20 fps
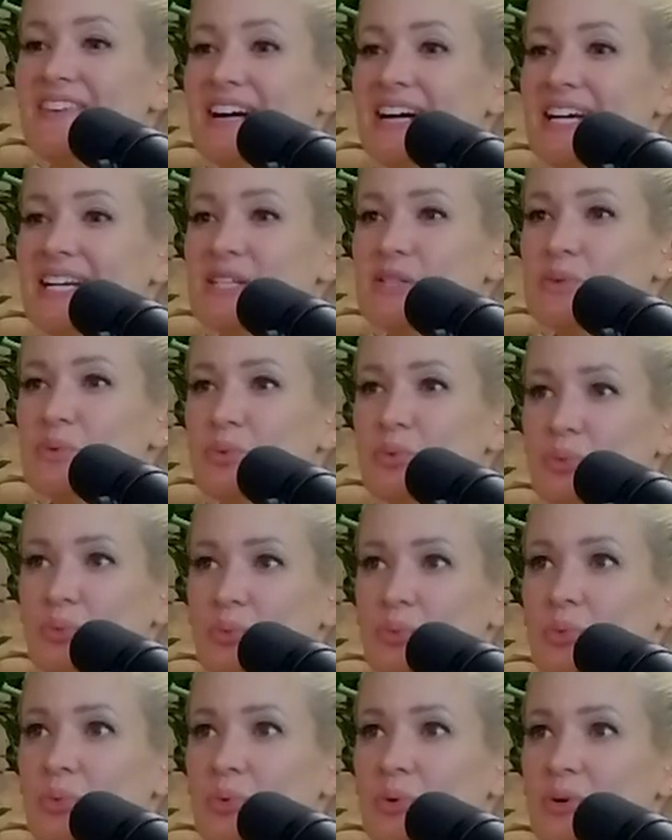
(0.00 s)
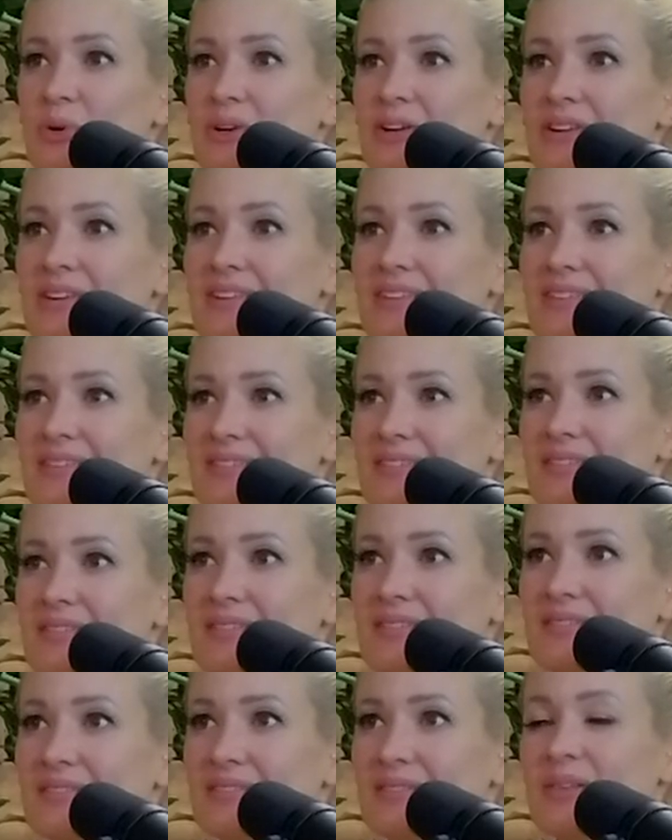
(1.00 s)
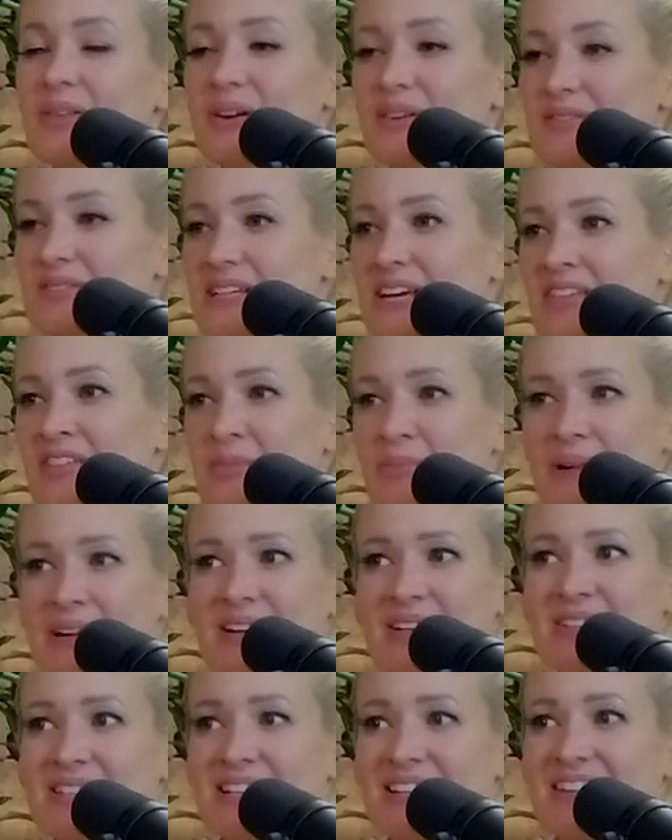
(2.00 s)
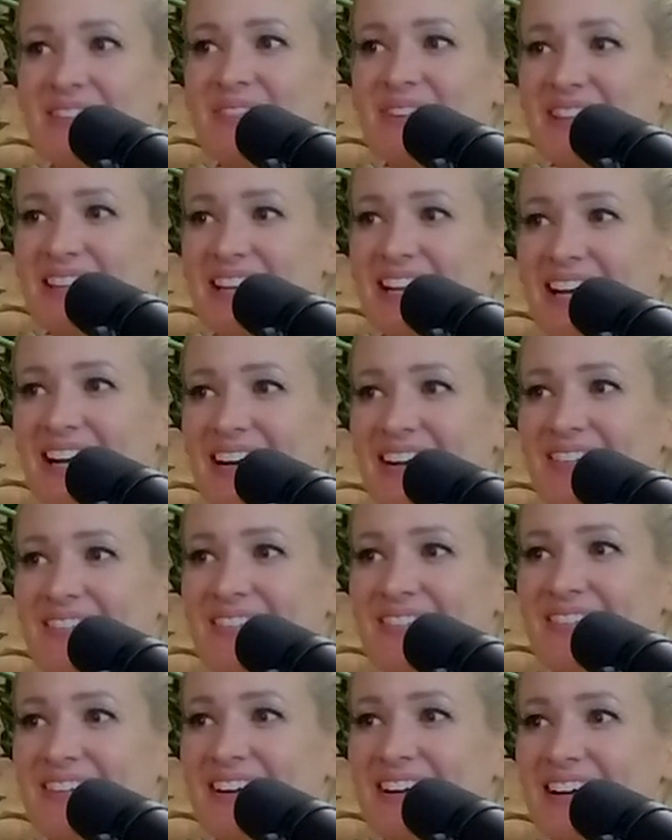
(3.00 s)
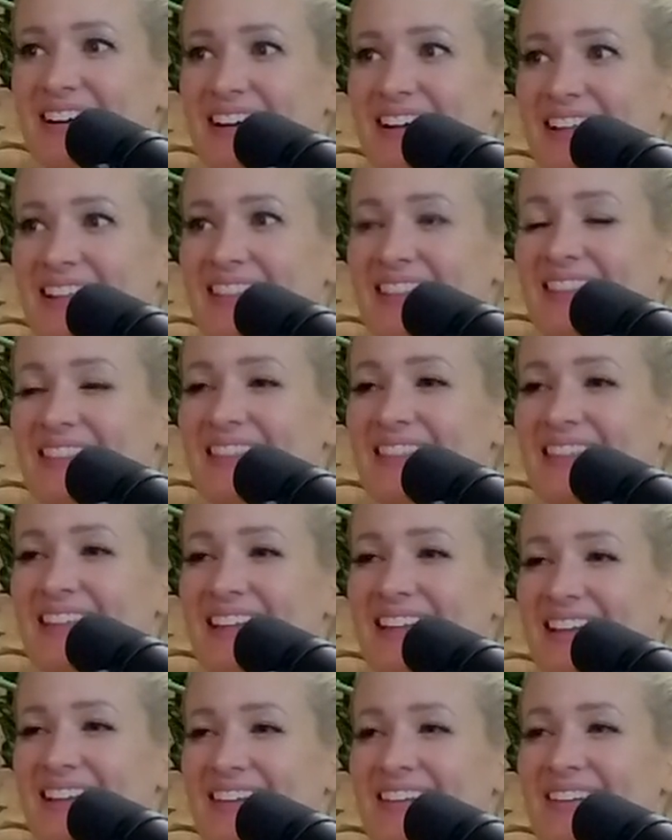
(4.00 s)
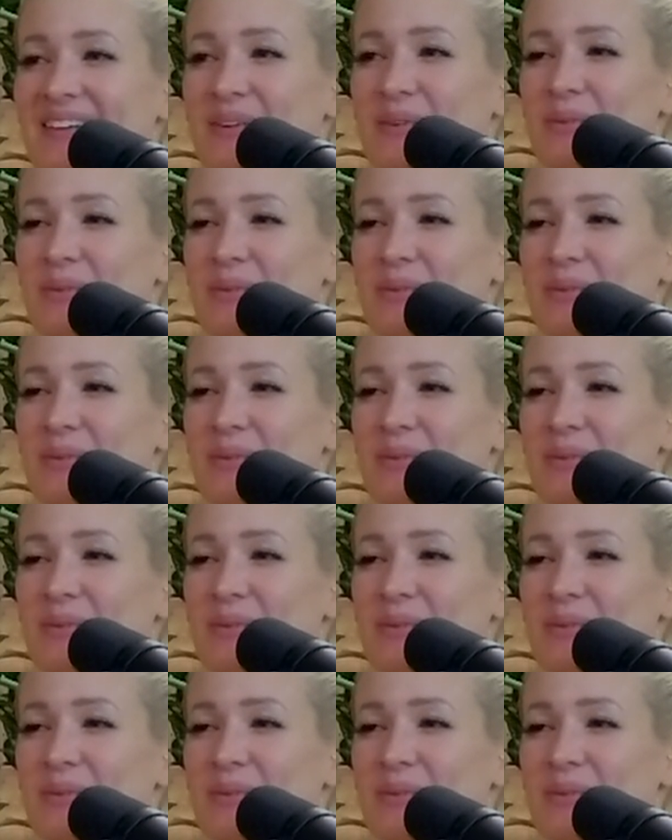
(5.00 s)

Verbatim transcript: of guys would love to have a bigger dick than what they have. I yeah, think.